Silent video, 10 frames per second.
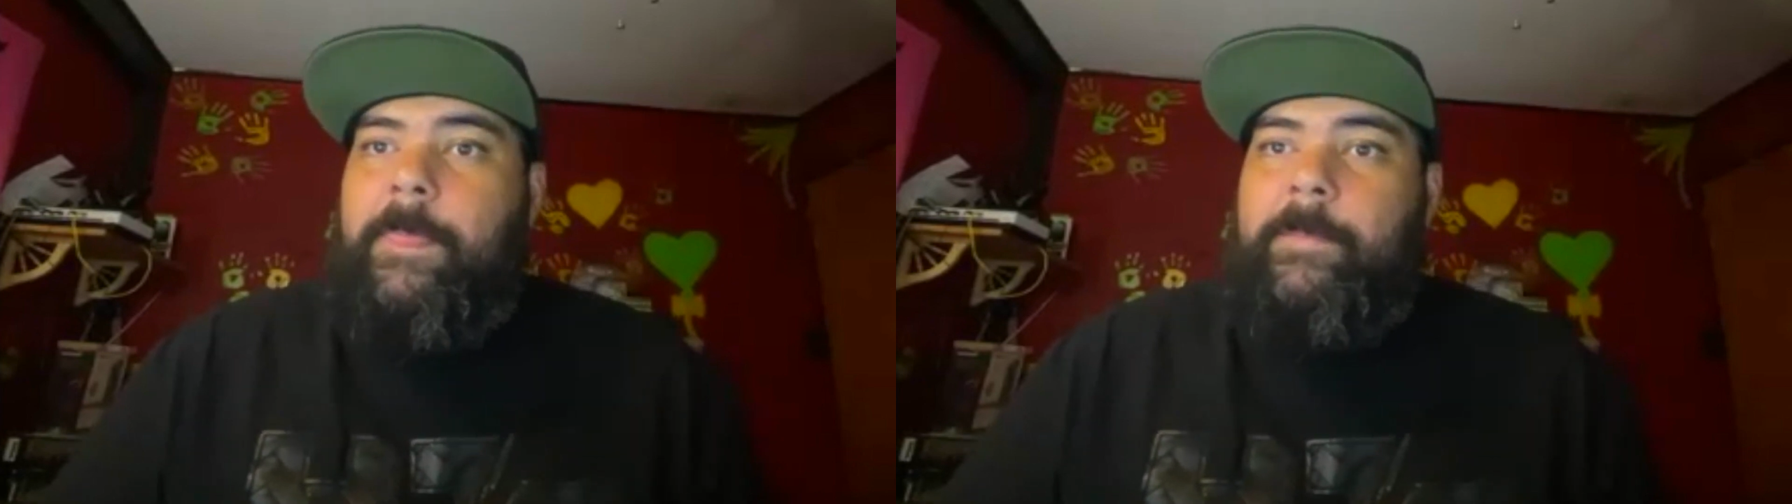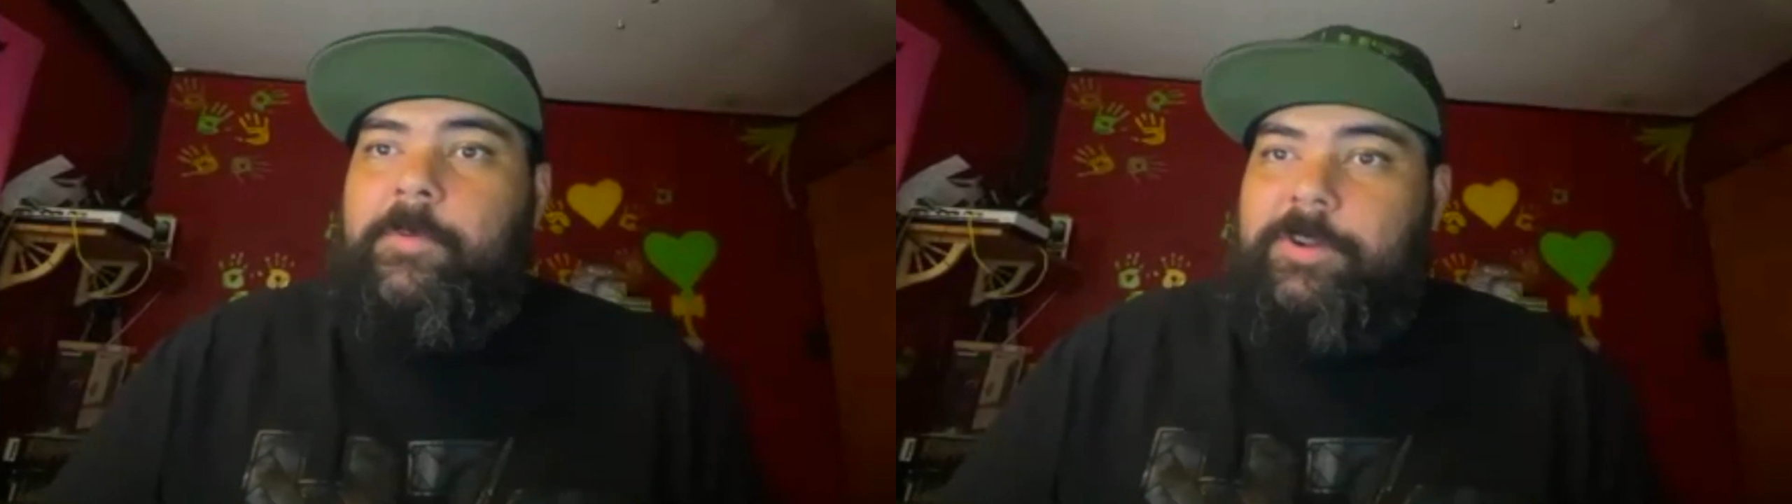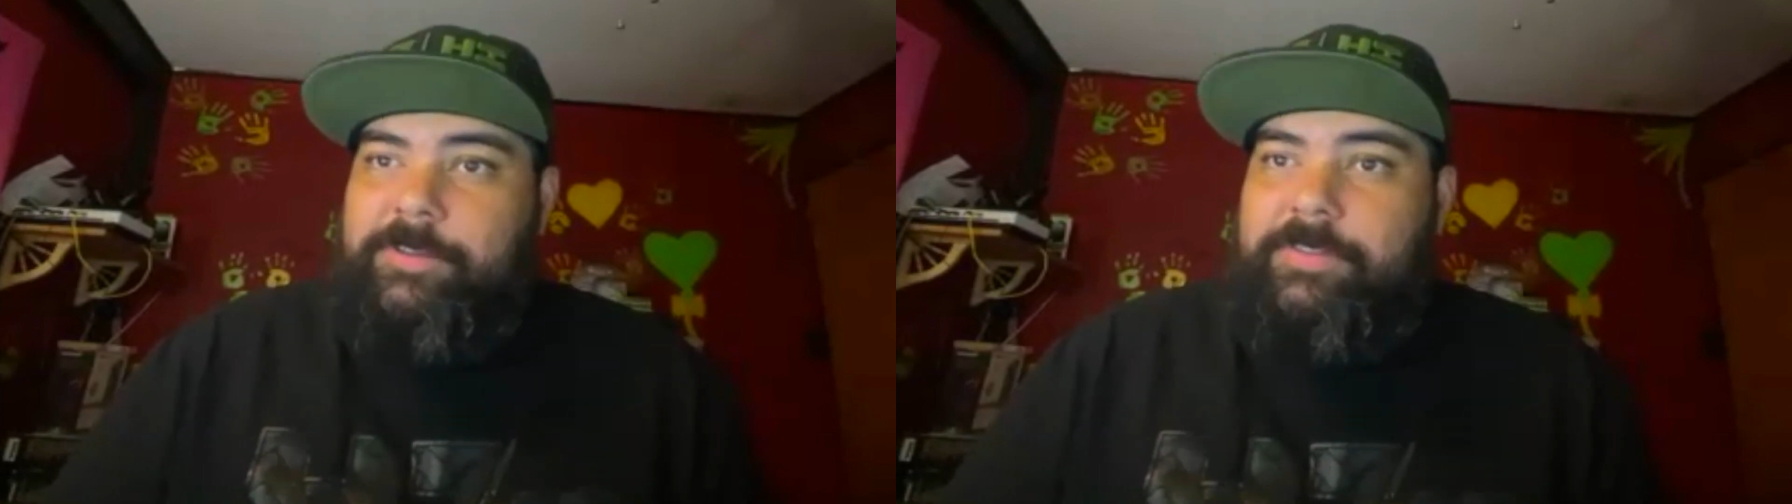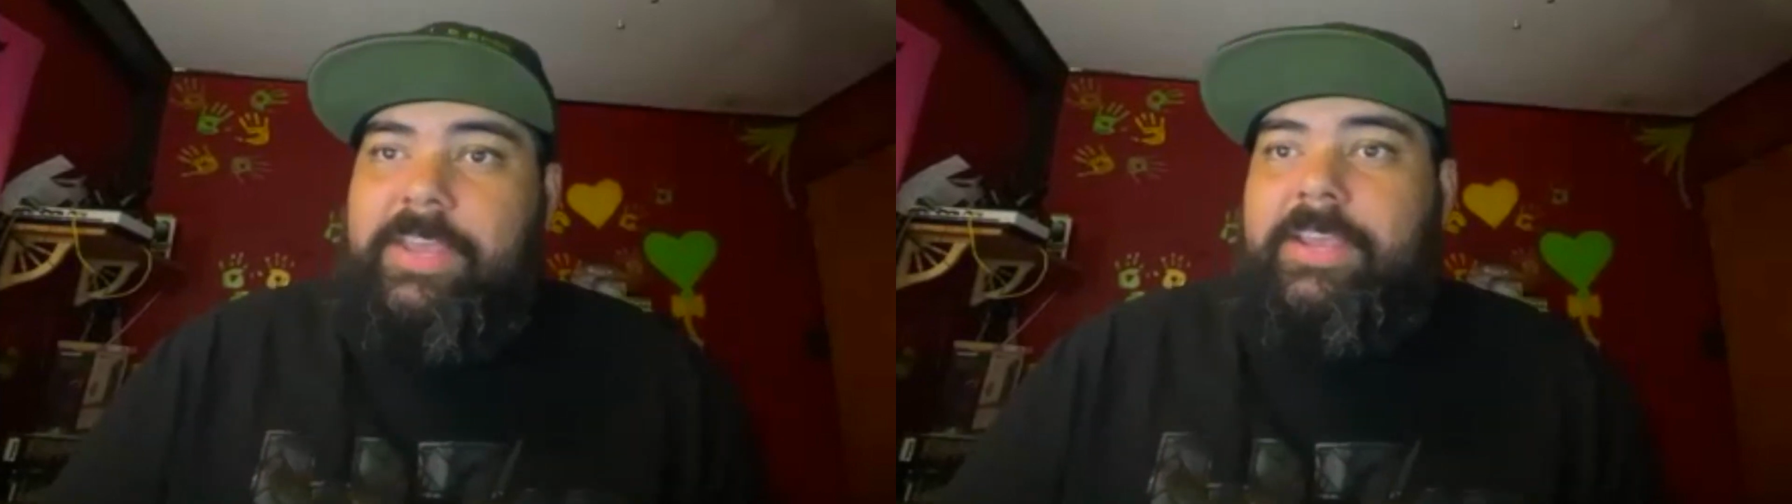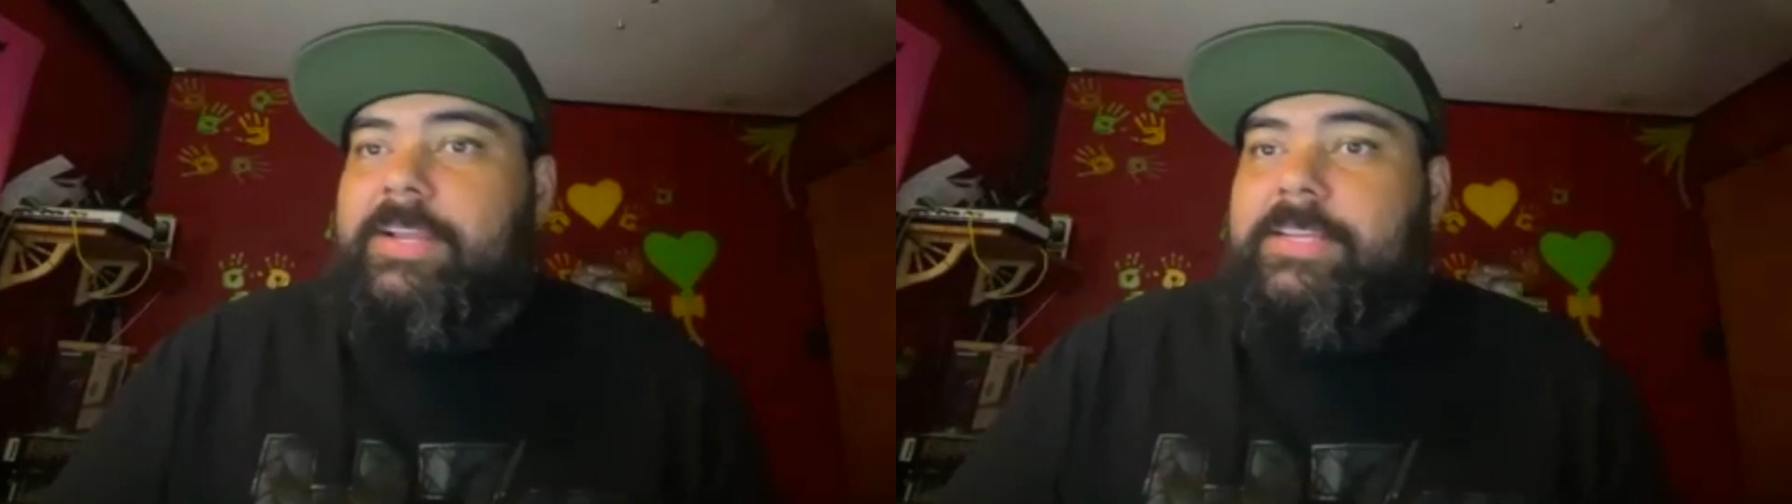What do you
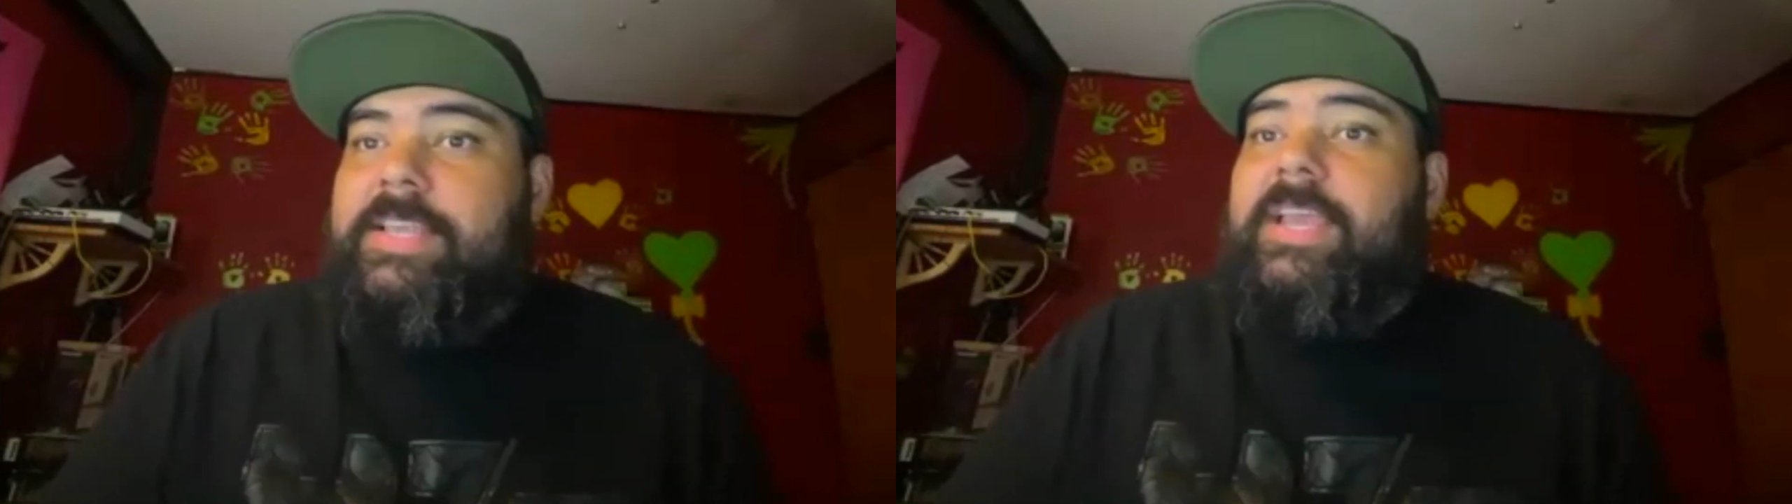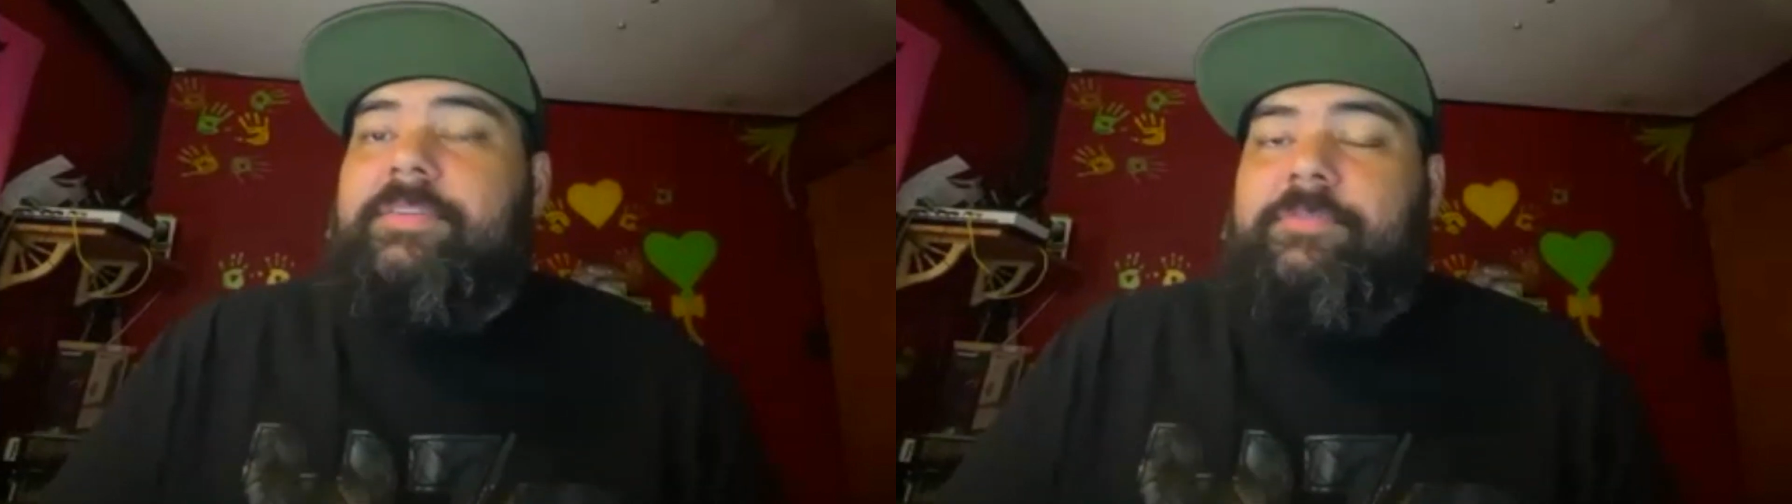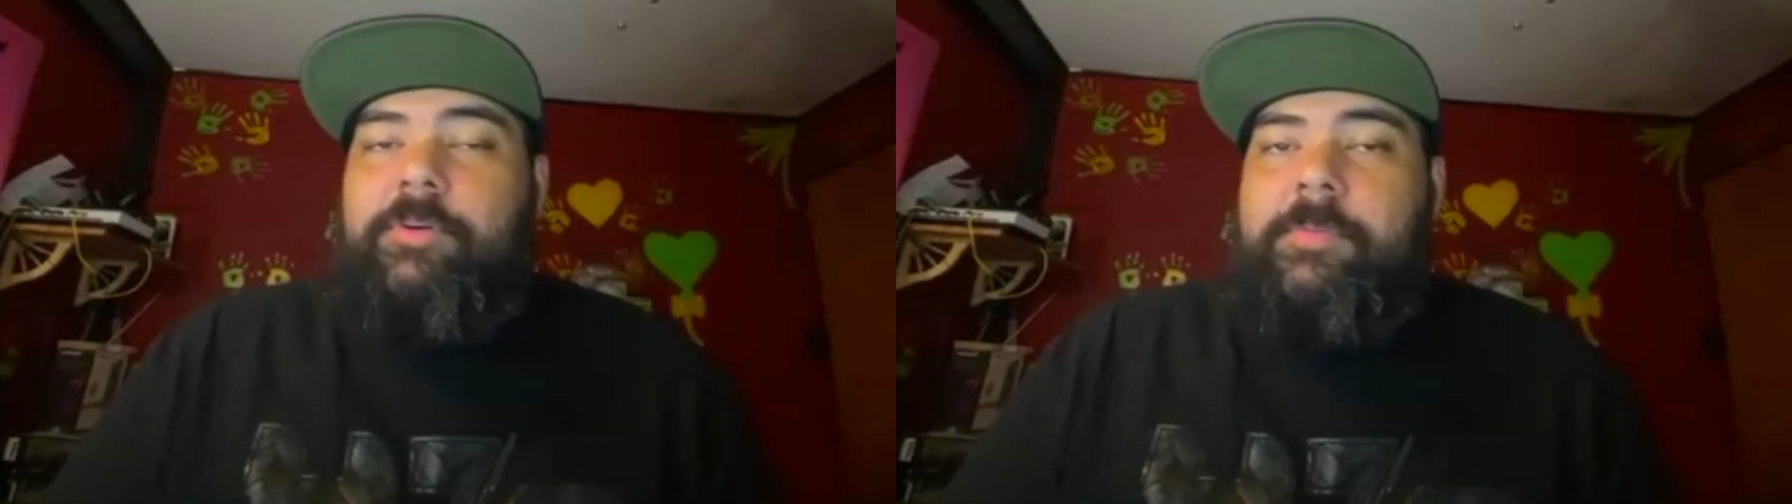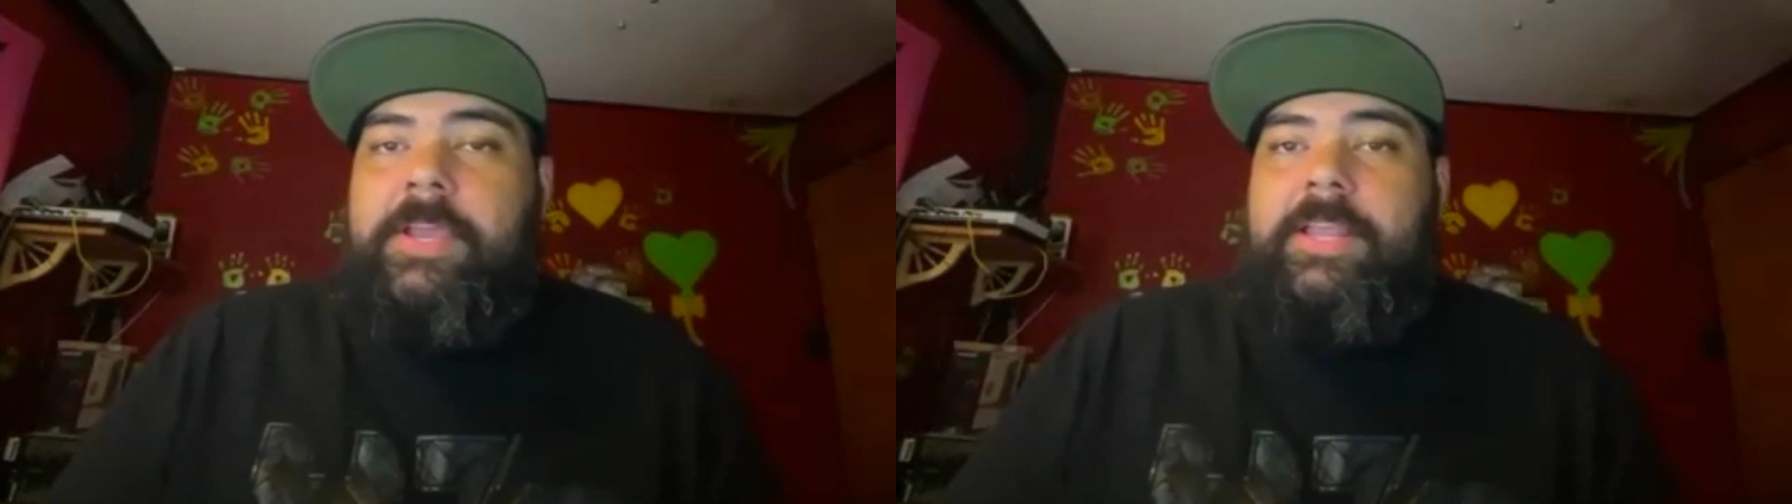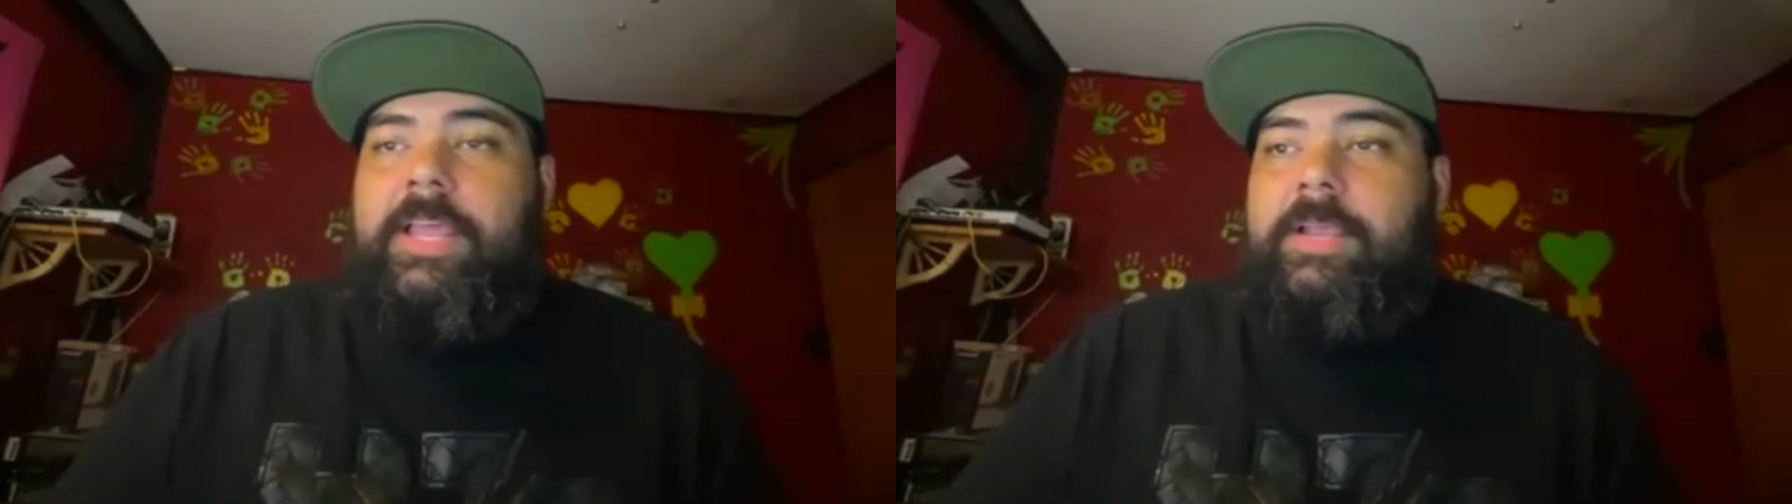think?" And he sang it for me,
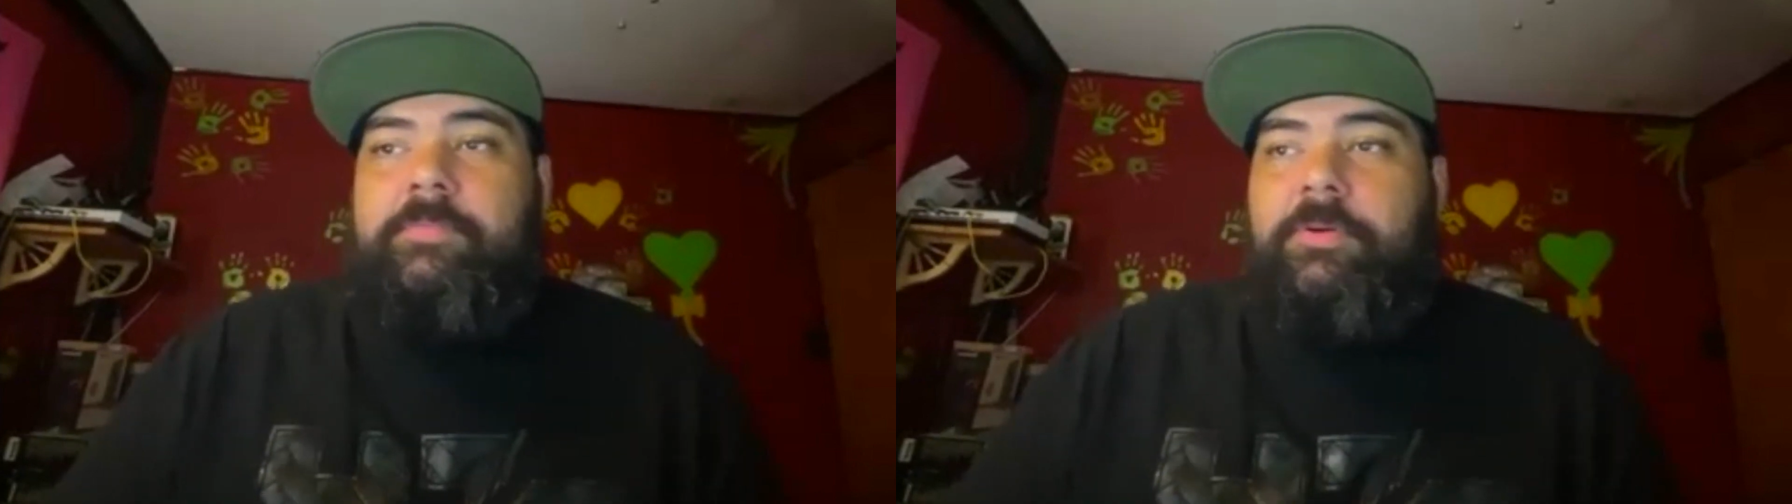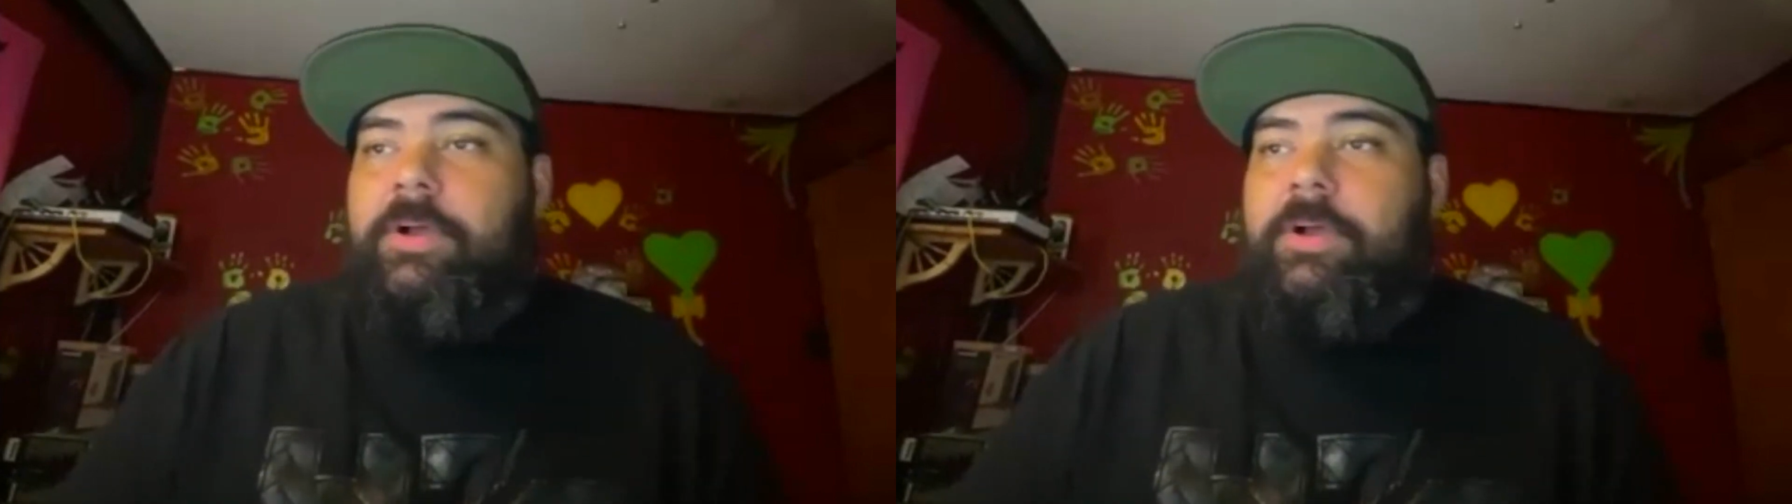and like, bro, I